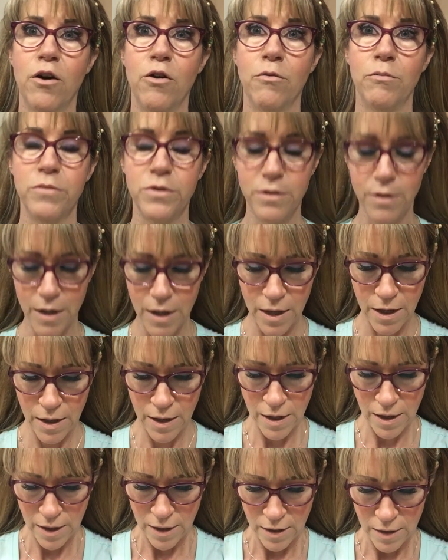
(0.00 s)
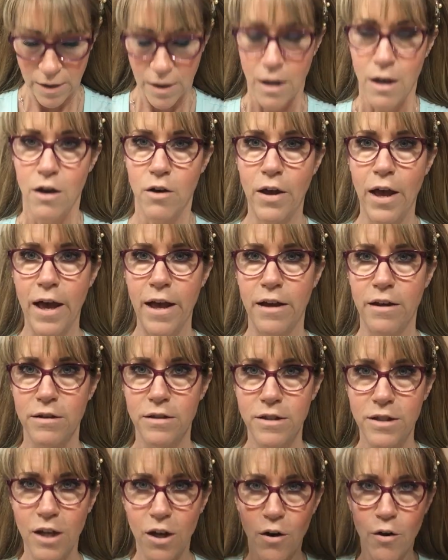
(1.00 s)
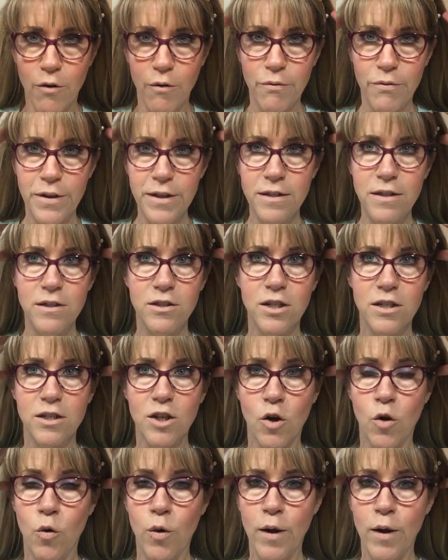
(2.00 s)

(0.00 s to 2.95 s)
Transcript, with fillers: combs. Okay, so this is just a